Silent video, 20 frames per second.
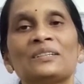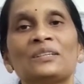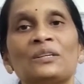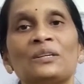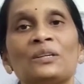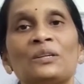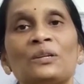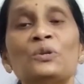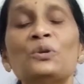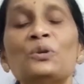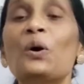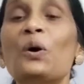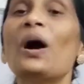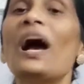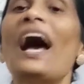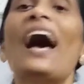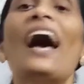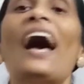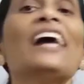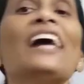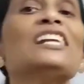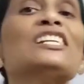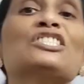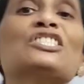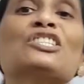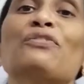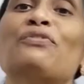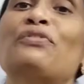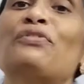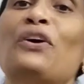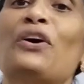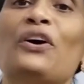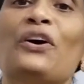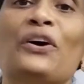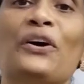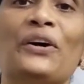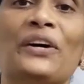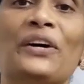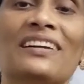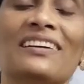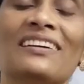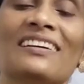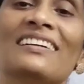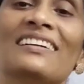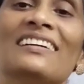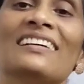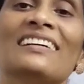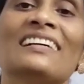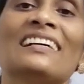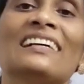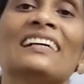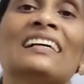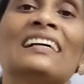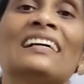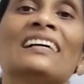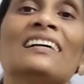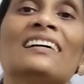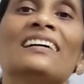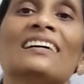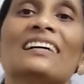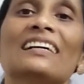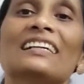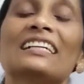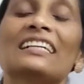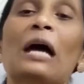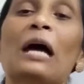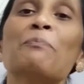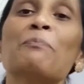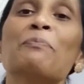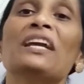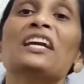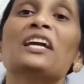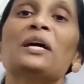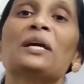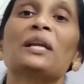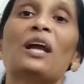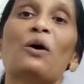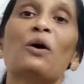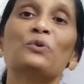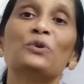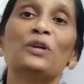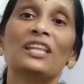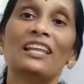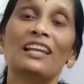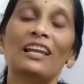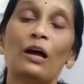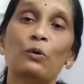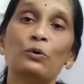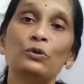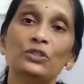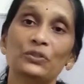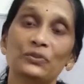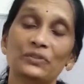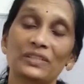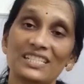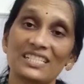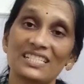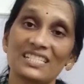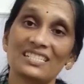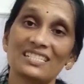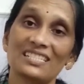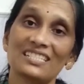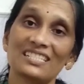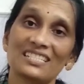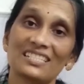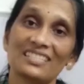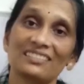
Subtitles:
No hands for wrapping around the loved ones.